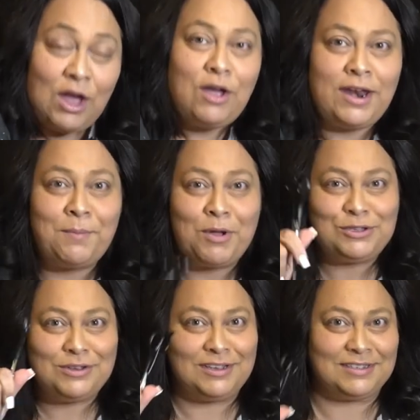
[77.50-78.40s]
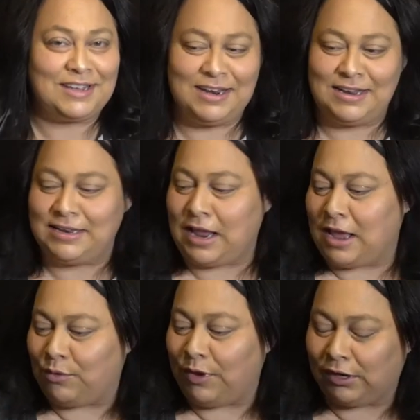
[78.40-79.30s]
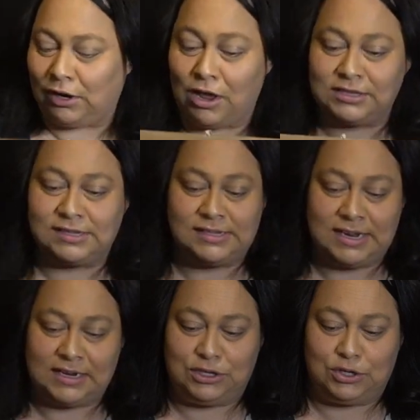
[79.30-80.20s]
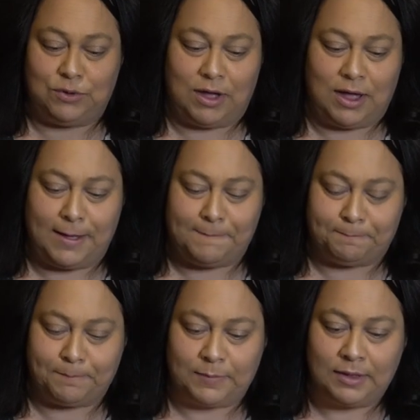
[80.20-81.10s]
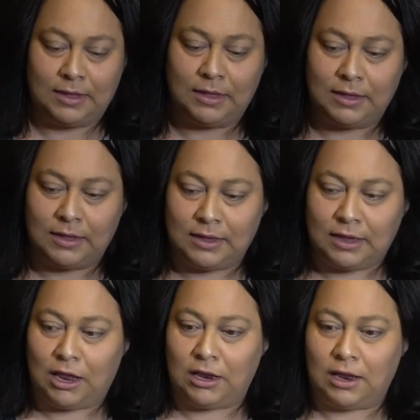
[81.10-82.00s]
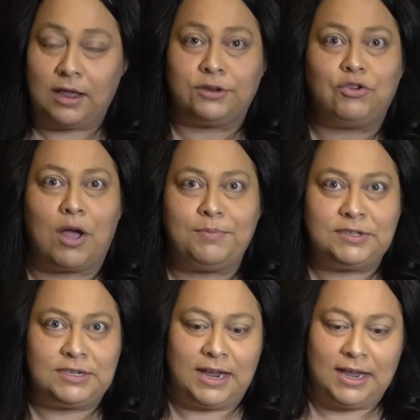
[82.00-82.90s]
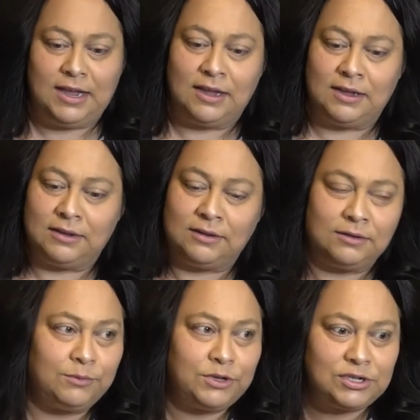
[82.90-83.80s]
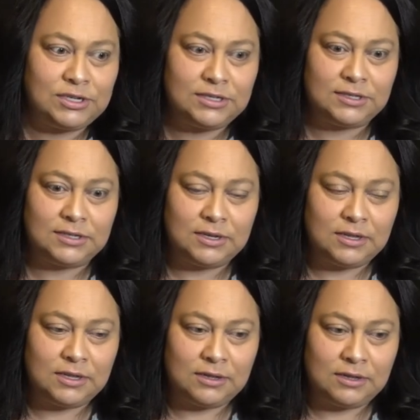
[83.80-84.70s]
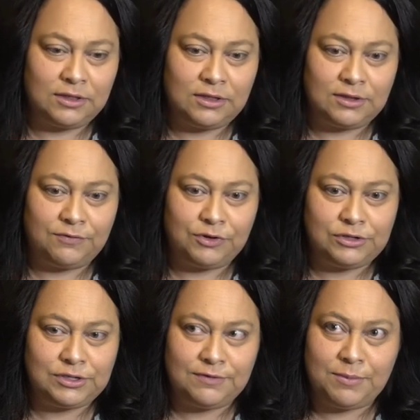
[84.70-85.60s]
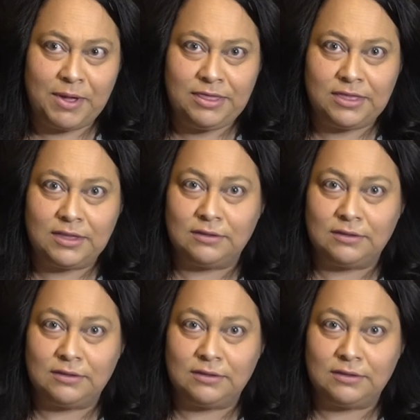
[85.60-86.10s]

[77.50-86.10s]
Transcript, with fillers: And I'm also excited. Uh, Quicklotz did do a, a, a drop today, which is the first of the month.